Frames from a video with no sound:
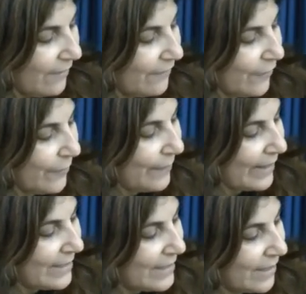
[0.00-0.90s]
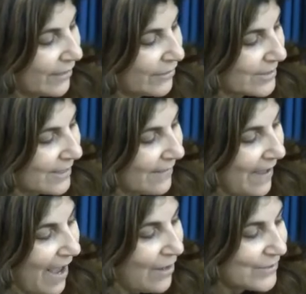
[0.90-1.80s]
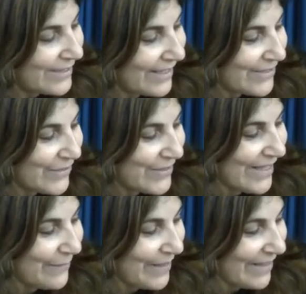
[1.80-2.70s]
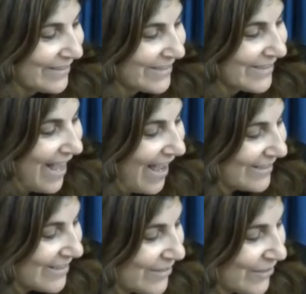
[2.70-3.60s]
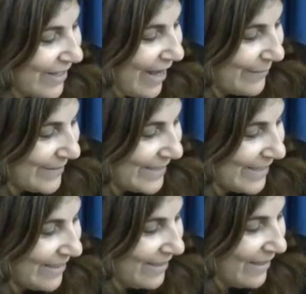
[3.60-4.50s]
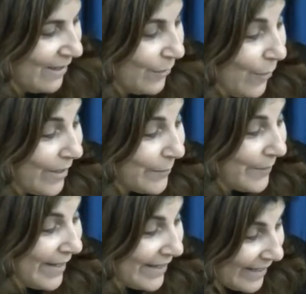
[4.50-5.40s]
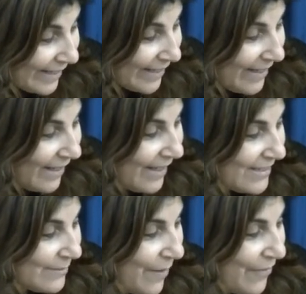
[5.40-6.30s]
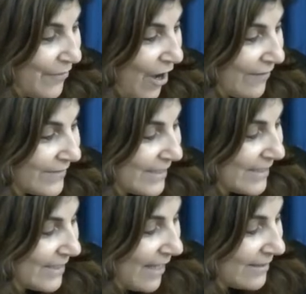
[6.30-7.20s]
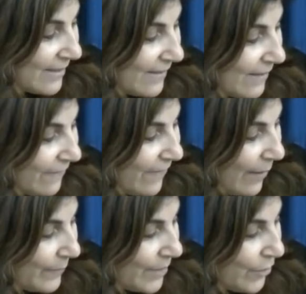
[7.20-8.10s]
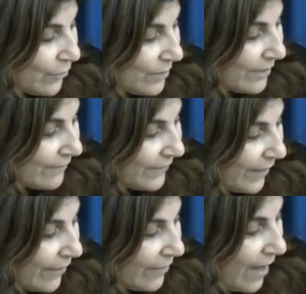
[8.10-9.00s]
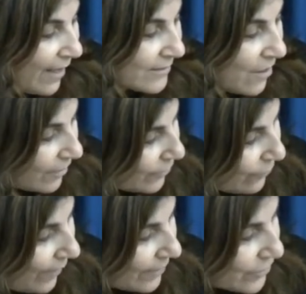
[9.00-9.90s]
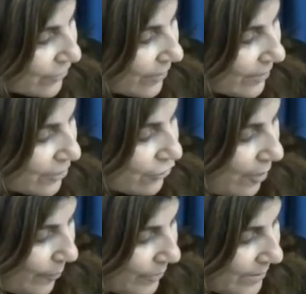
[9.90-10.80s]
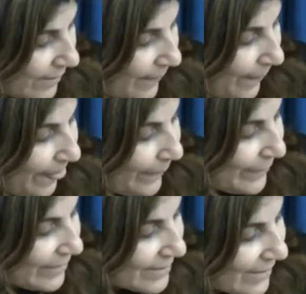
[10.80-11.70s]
For many years, the house next to Samir's had stood empty. What a pity, his mother often said. The family who lived there had gone away during the Troubles because